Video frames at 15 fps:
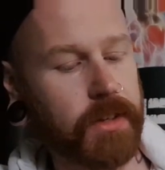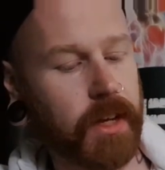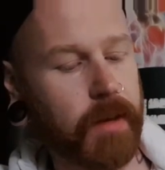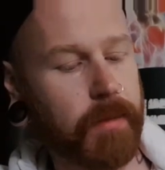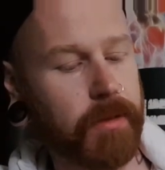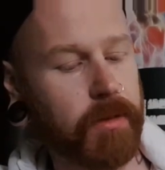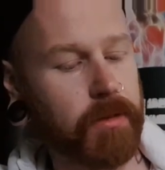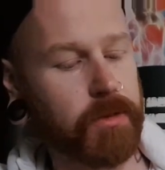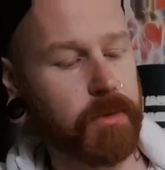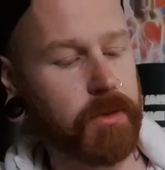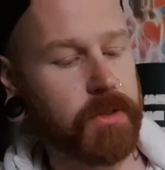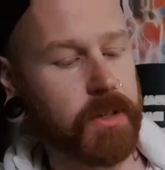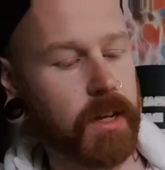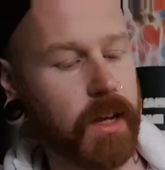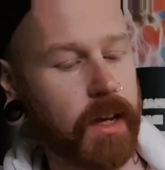The Game of Thrones
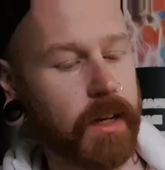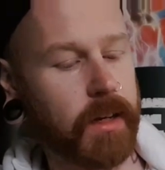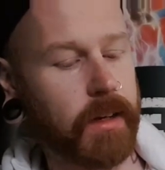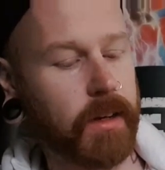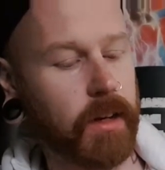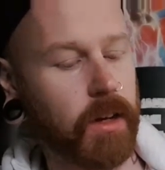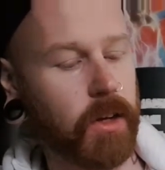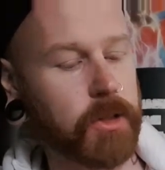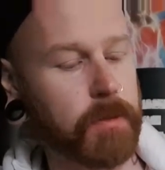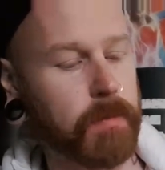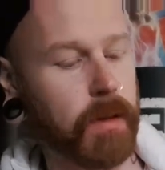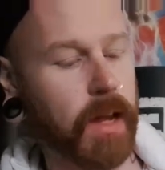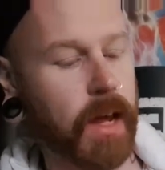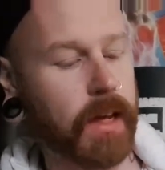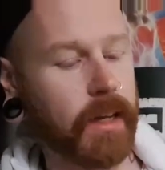ones are like gloss
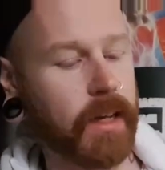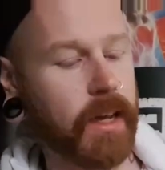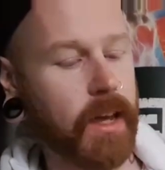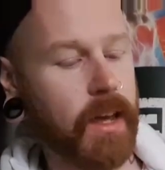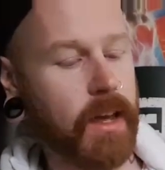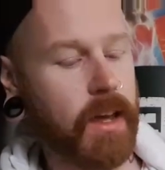black,